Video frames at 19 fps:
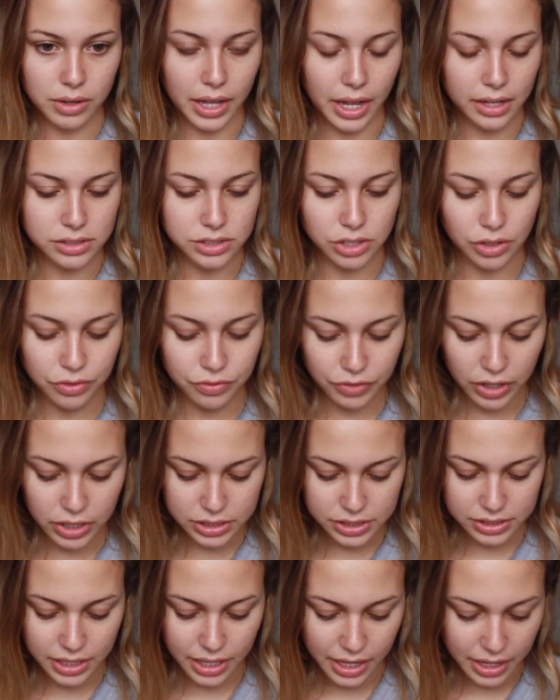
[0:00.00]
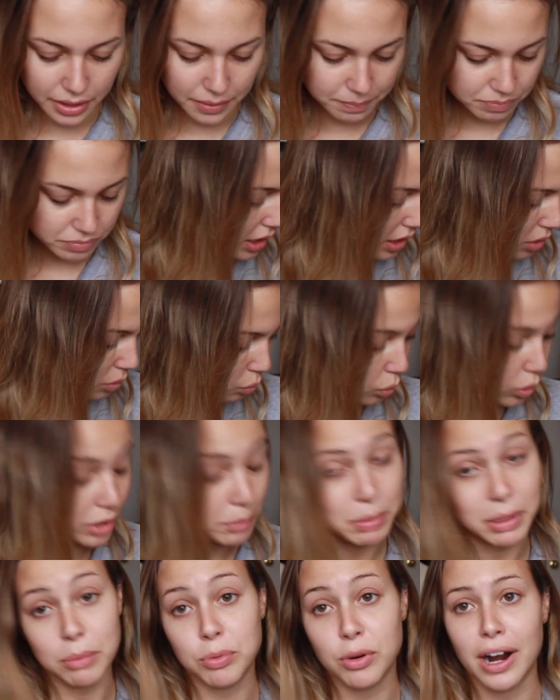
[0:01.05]
Okay, so first thing, it
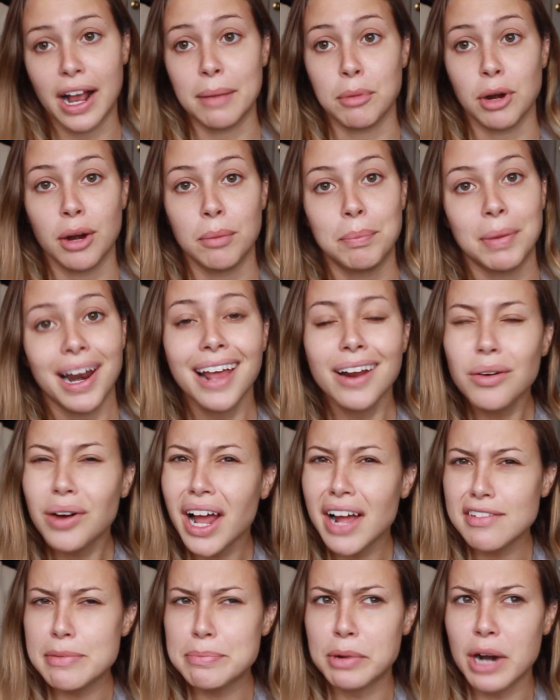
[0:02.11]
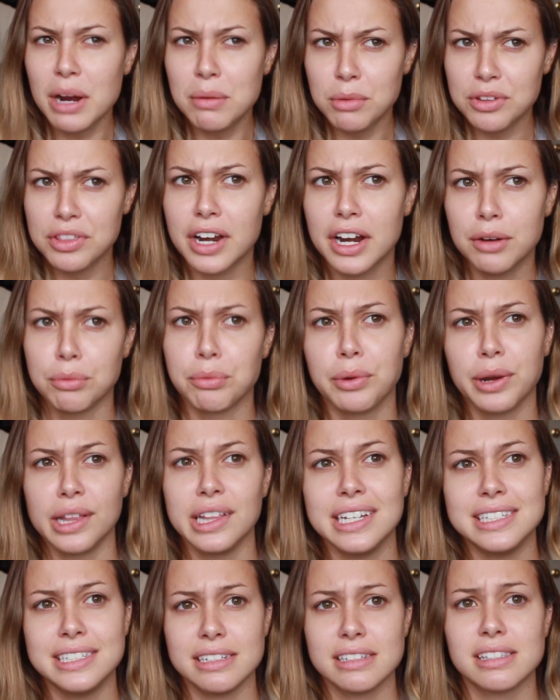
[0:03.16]
would be primer, but I don't have a primer that I
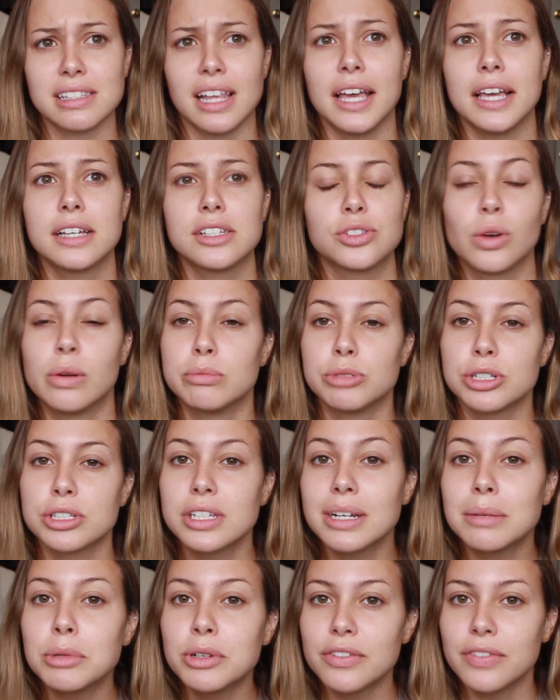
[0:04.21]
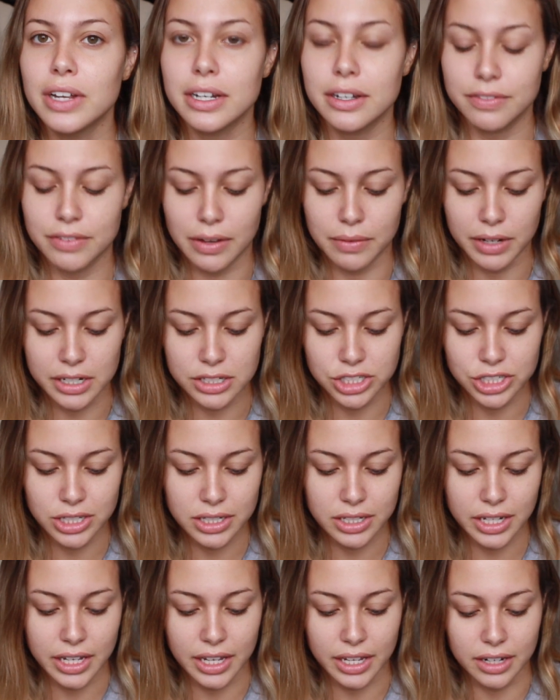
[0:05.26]
really dislike, so I'm just gonna move into
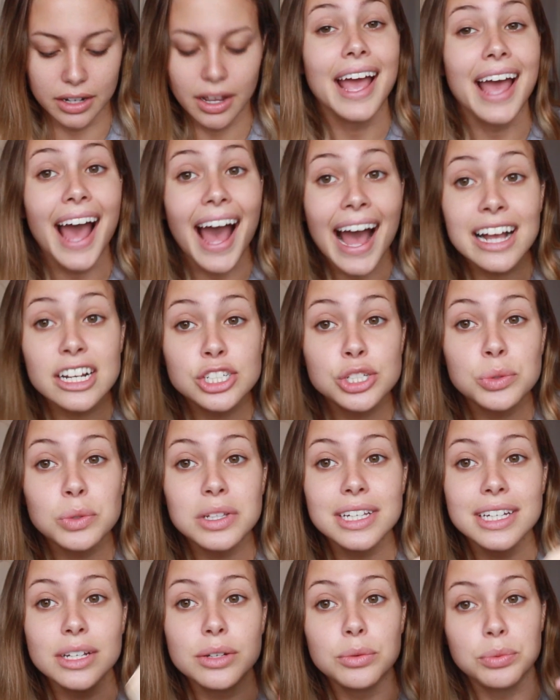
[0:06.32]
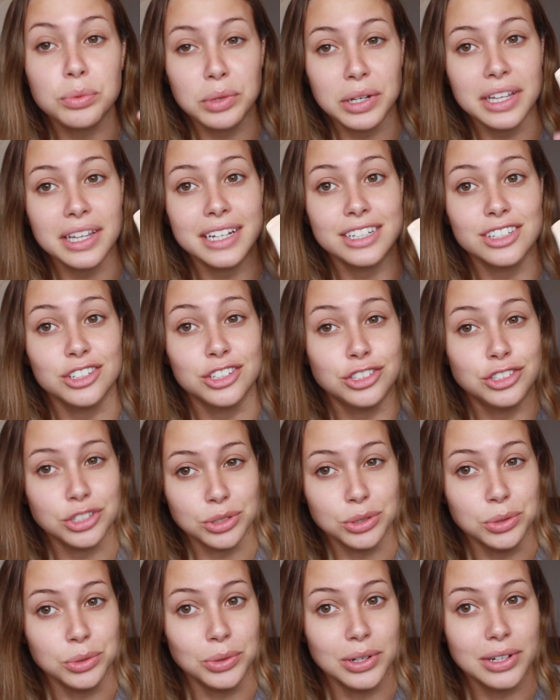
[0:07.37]
foundation, and I actually really
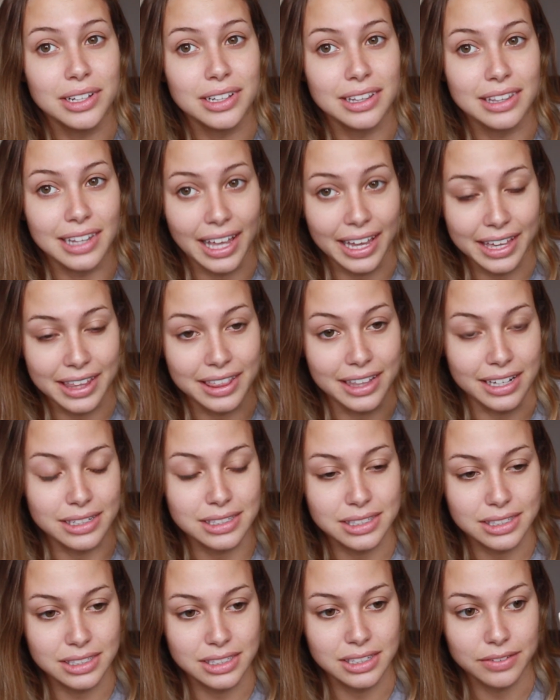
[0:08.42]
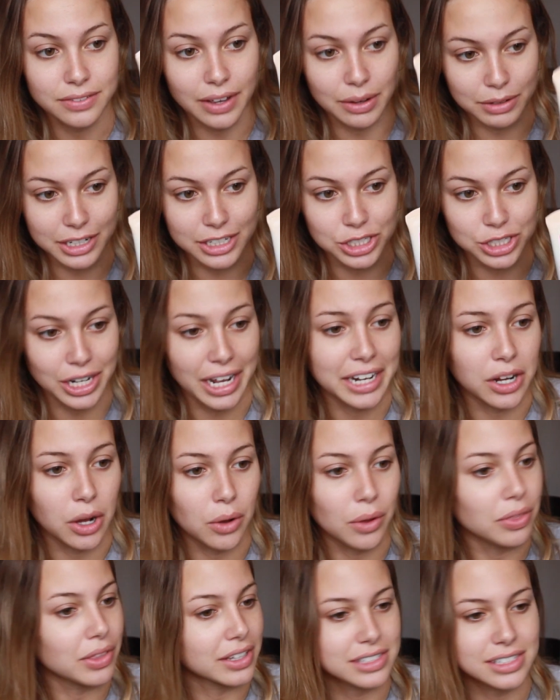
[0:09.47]
do like this foundation. I
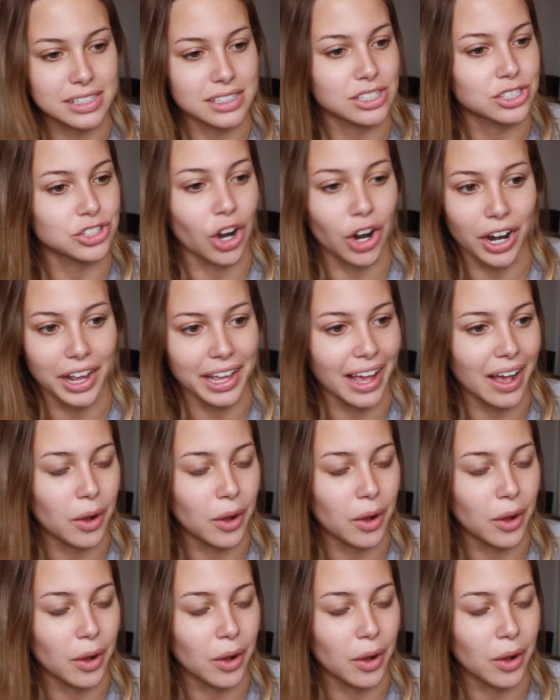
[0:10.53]
know, this is starting